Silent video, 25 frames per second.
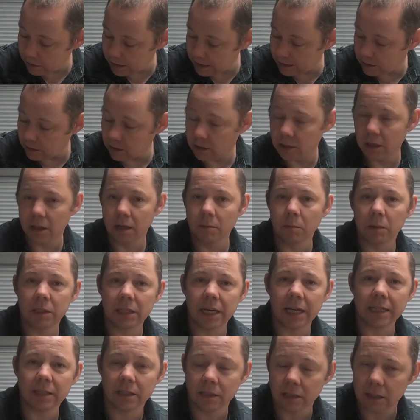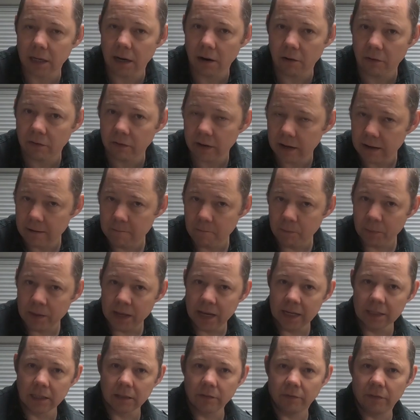reasons you can protect yourself
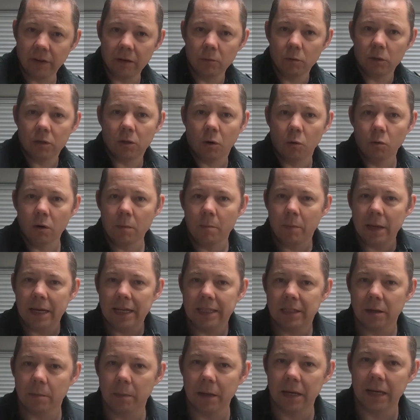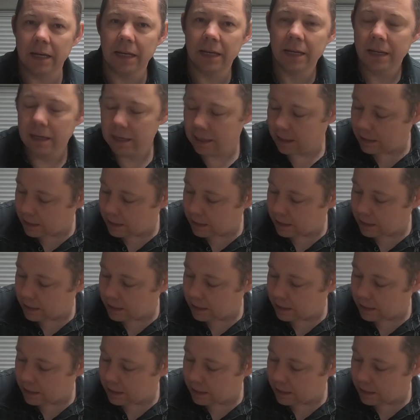is to fit what's called a B2B.